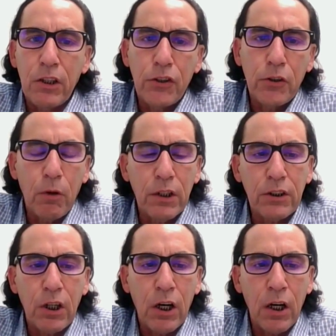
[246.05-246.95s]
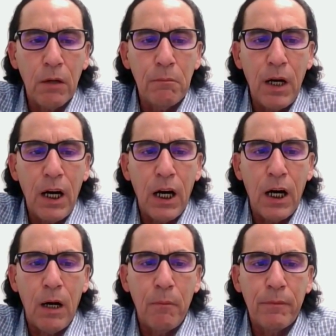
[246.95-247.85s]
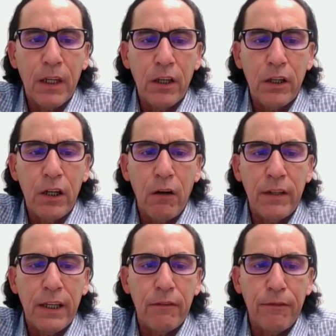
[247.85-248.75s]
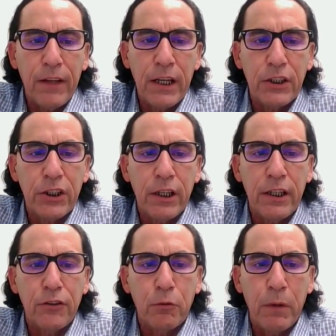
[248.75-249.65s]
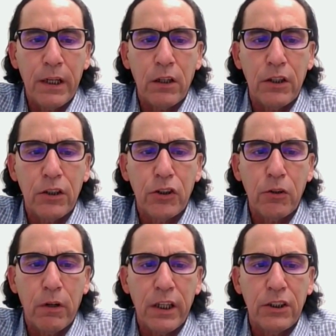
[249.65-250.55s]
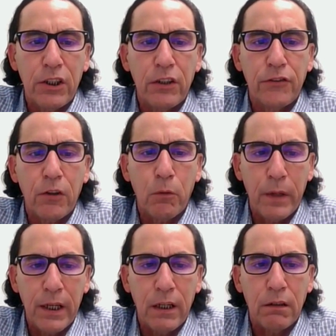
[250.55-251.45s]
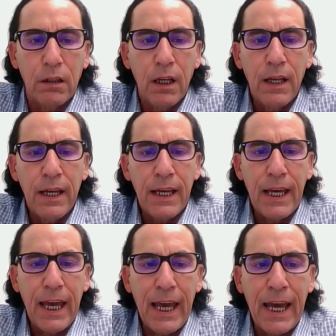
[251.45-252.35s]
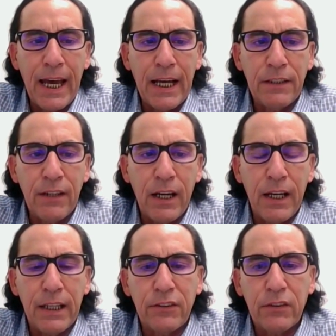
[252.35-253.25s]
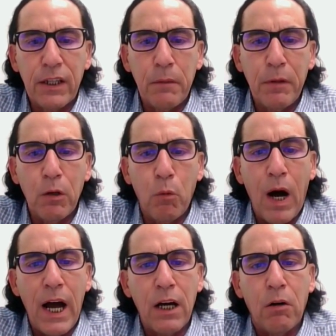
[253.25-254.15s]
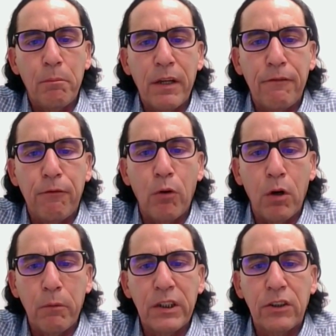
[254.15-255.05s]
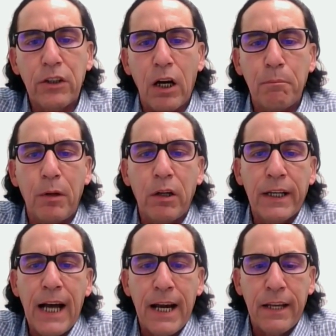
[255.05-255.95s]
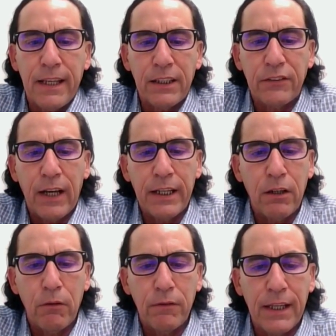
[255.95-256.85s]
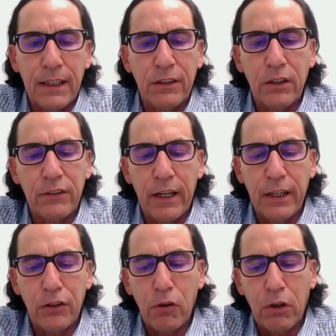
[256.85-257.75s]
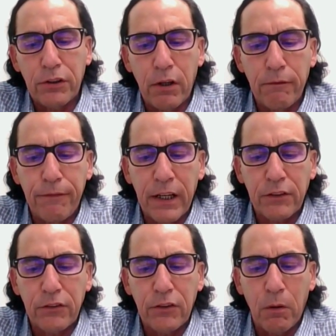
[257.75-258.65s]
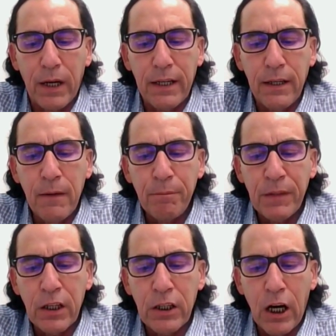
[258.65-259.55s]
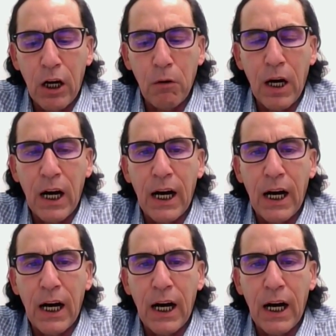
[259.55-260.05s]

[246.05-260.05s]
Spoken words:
in the short term, you know, the inflation is real, the shortages are real, and it's going to be a while before we start pulling out of this. I don't think there's any short-term fix to it. Mm-hmm. You know,